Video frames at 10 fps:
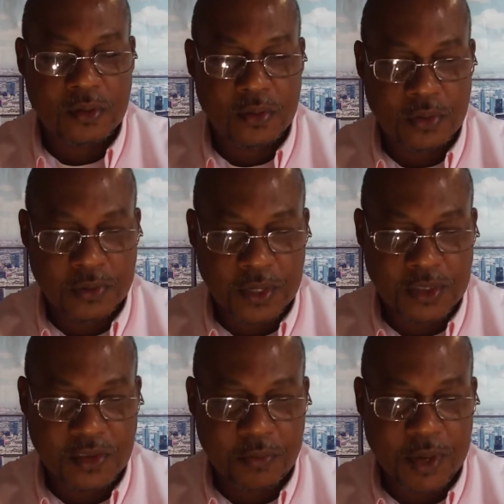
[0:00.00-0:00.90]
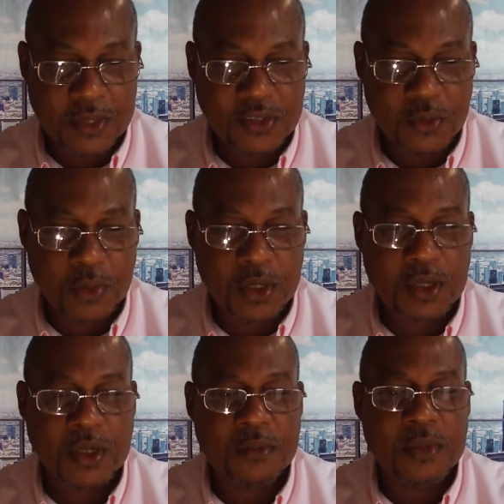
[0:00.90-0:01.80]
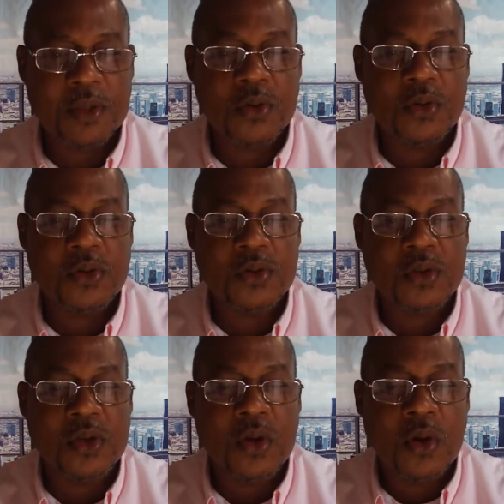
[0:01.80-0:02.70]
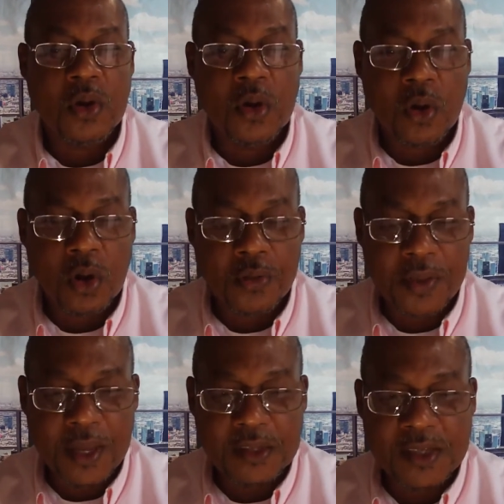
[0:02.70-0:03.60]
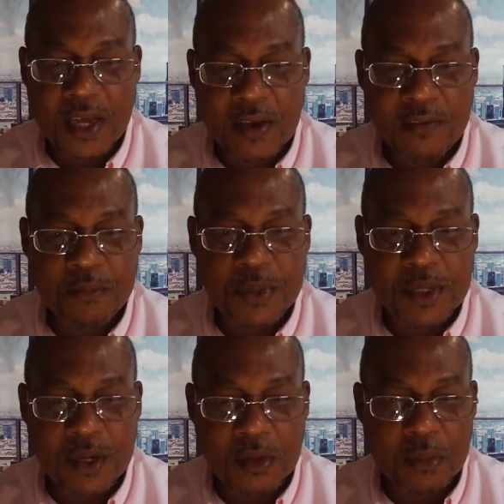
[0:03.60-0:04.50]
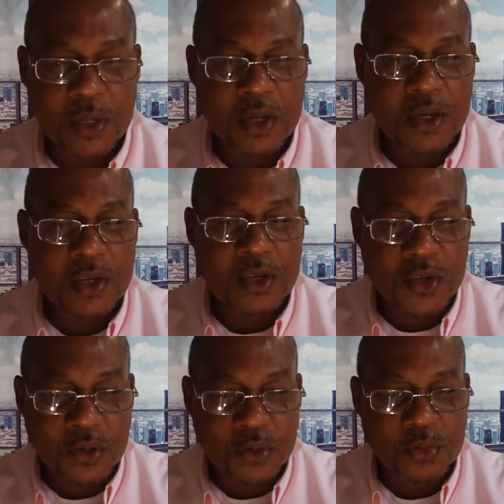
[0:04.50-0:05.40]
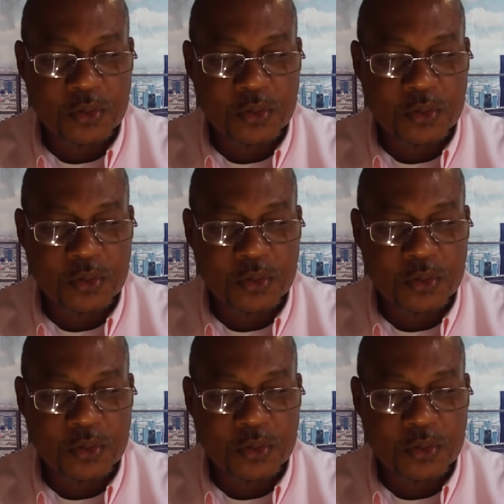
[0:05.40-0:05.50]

Old things have passed away. Behold, all things have become new.